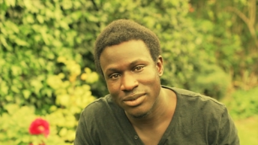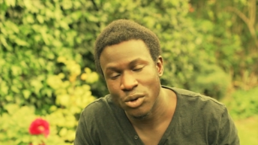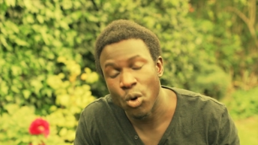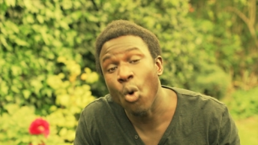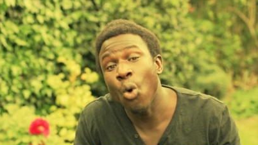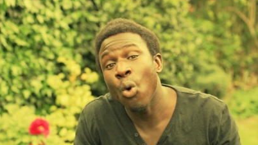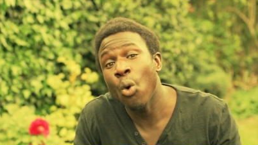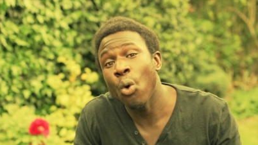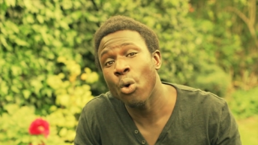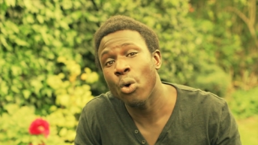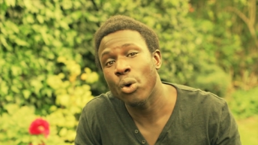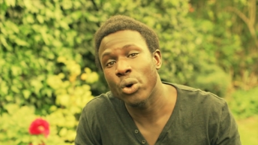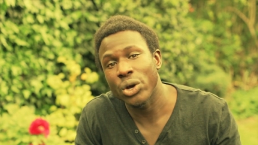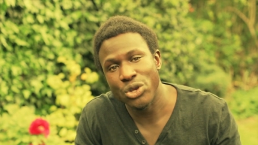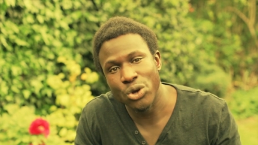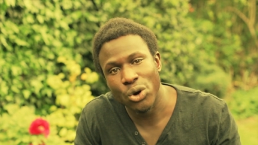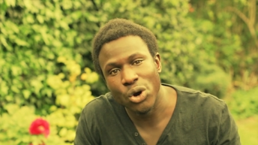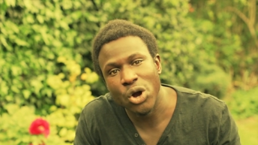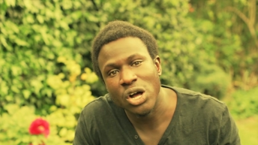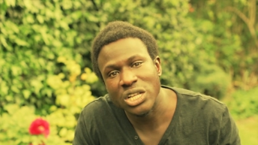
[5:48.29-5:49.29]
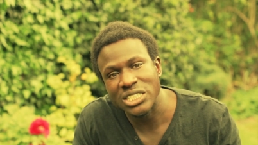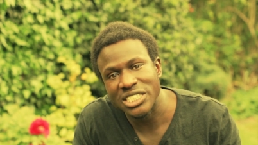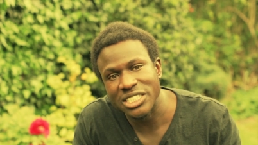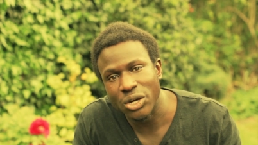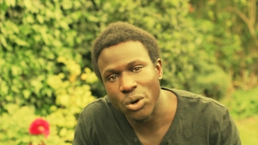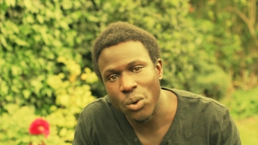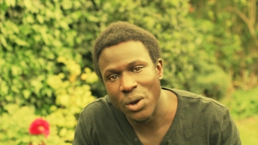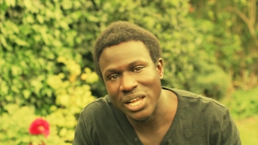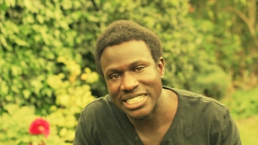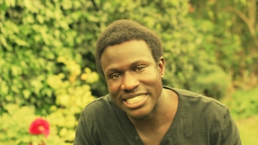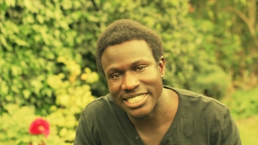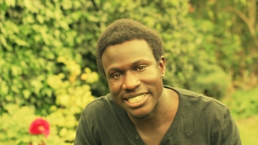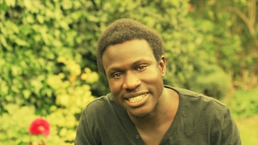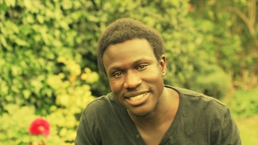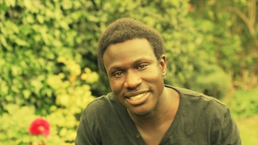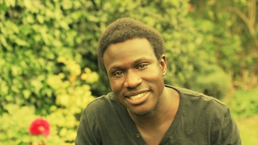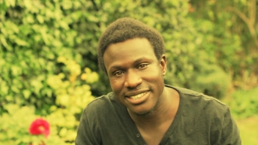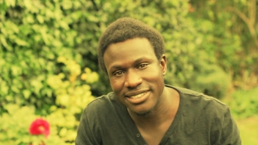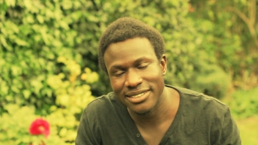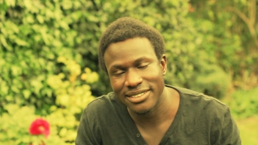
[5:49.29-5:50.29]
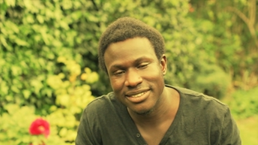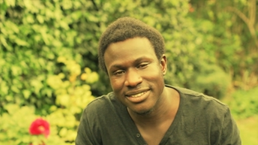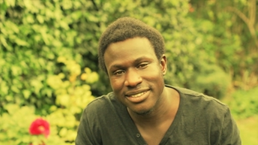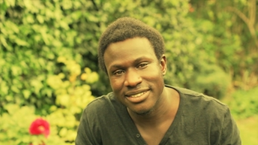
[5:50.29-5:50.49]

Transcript: or your consequences.